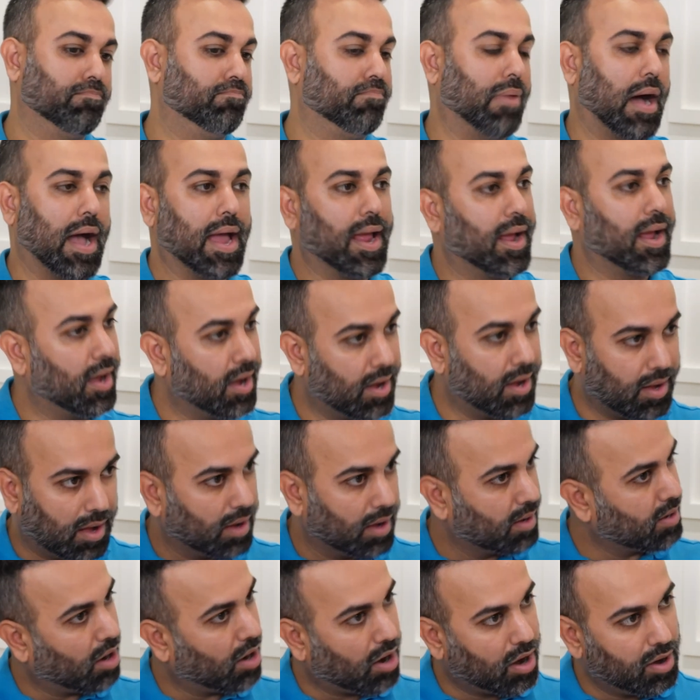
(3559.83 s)
buy
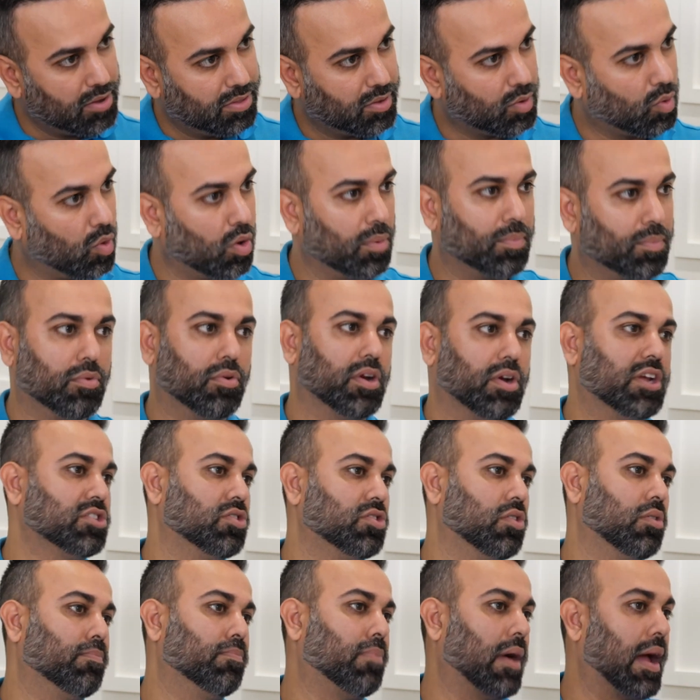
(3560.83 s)
a car in the
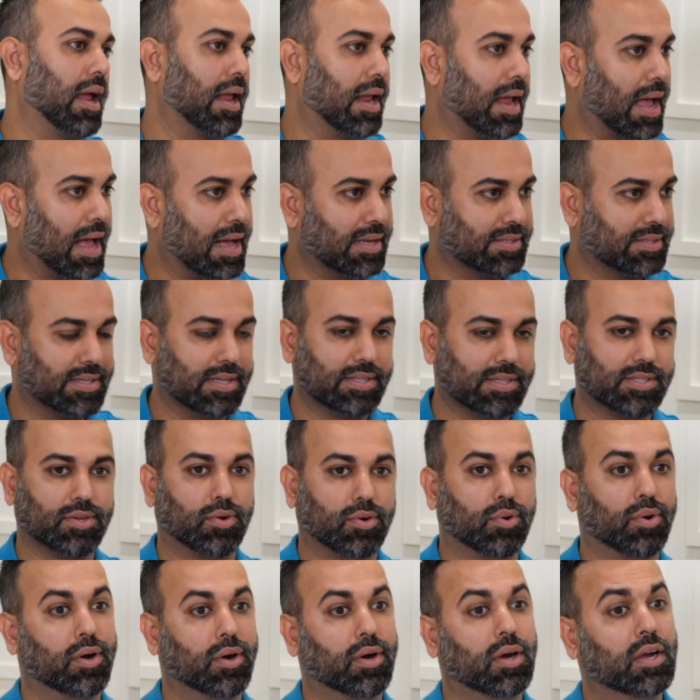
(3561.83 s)
corporation or buying assets
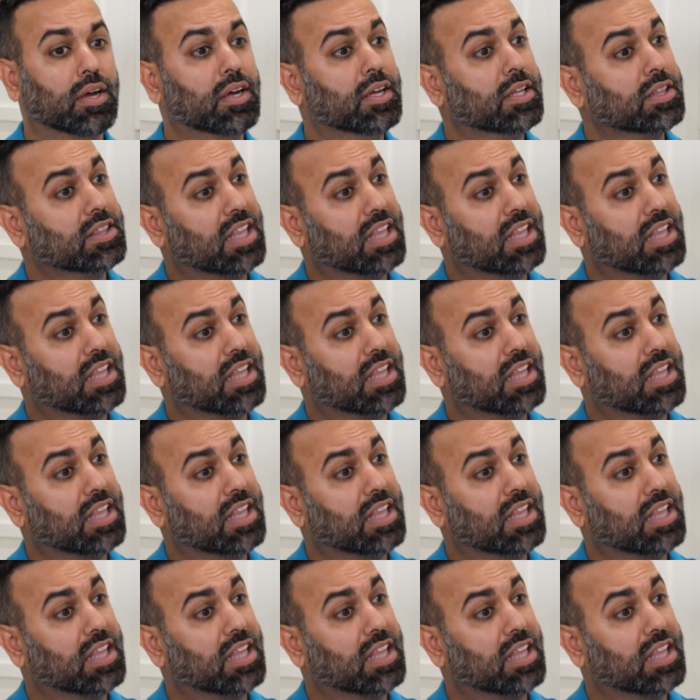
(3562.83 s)
or